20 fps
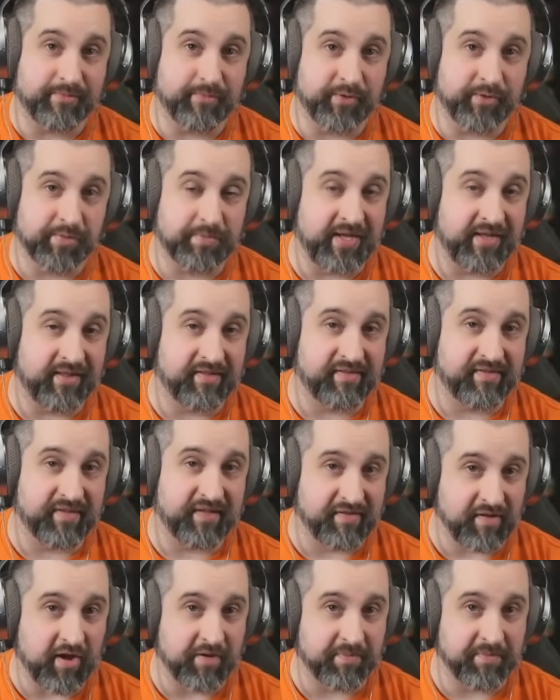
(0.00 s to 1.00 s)
which means
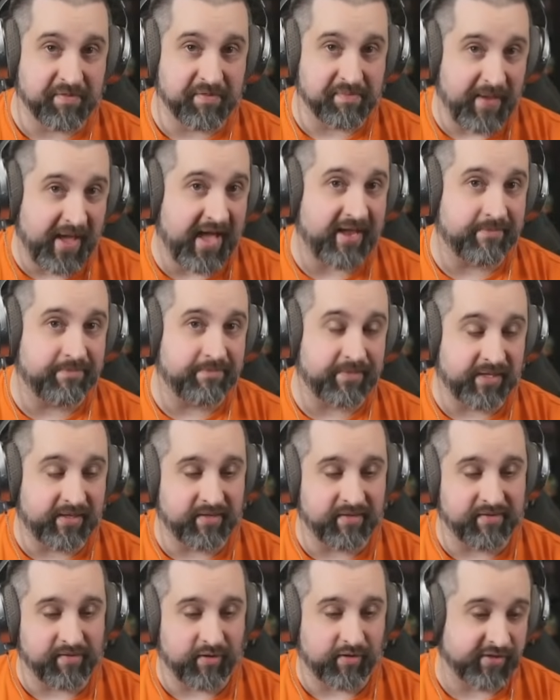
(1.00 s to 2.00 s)
this augment's bad
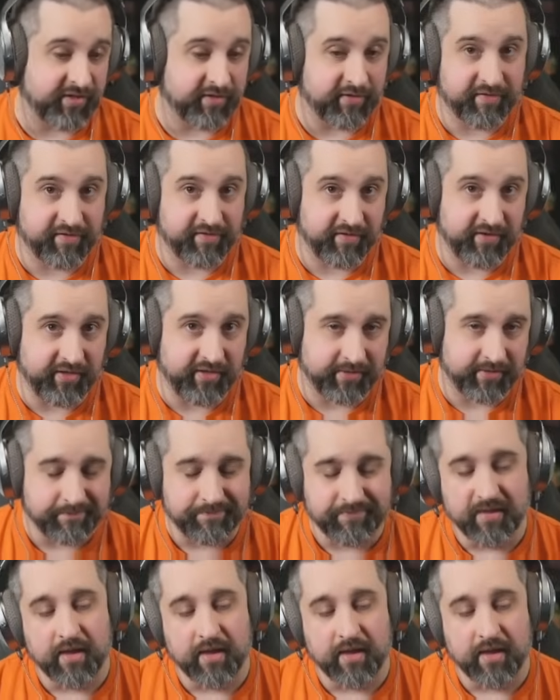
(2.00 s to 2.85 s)
because artillerists are good.